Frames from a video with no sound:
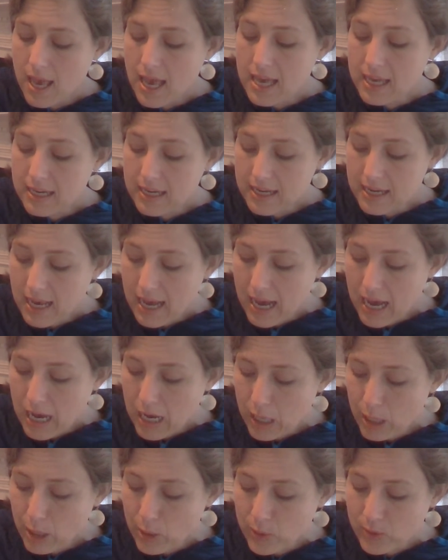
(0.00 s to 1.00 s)
And
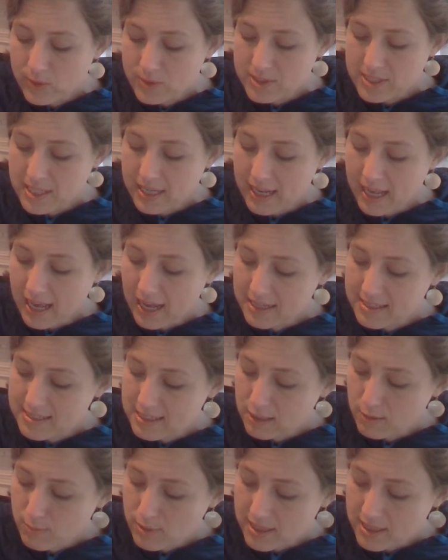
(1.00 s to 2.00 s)
now, said
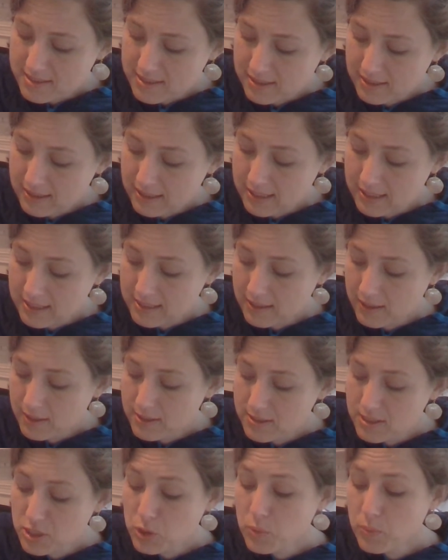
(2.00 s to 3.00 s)
Aslan presently,
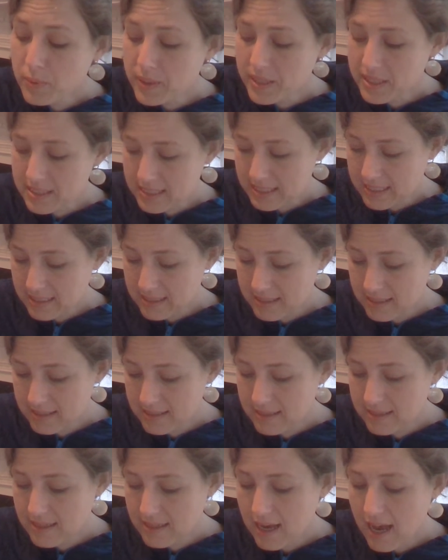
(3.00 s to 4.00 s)
to business.
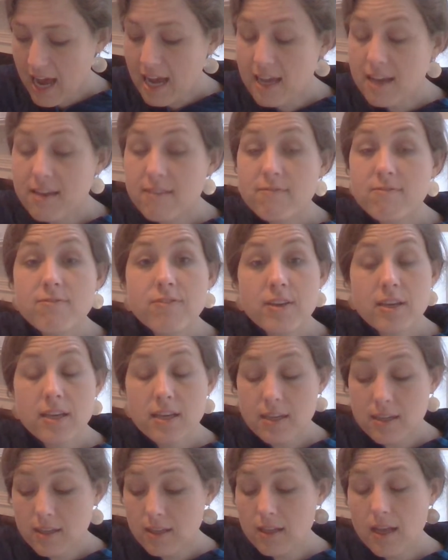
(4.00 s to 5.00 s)
I am
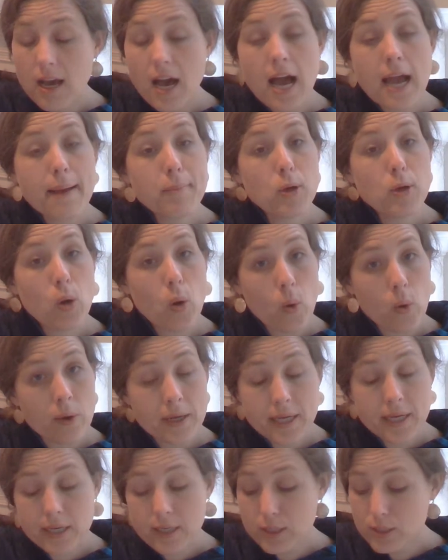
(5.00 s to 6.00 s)

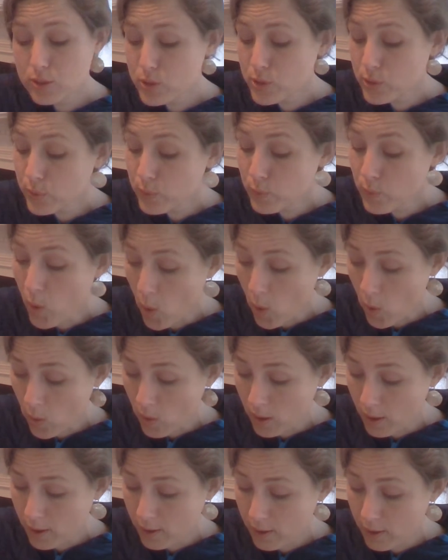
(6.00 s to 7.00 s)
going to
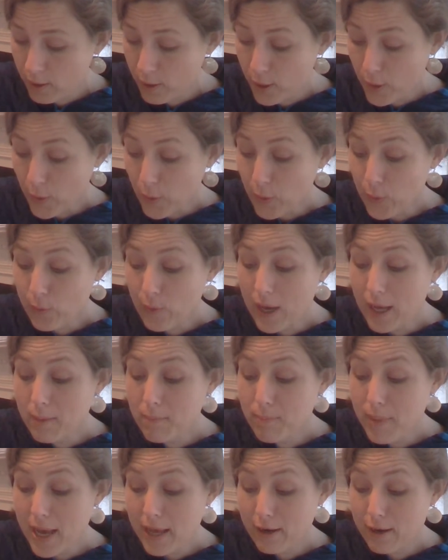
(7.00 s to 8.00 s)
roar. You
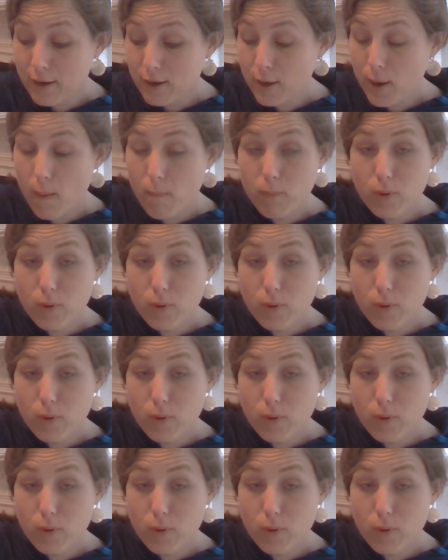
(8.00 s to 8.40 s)
had better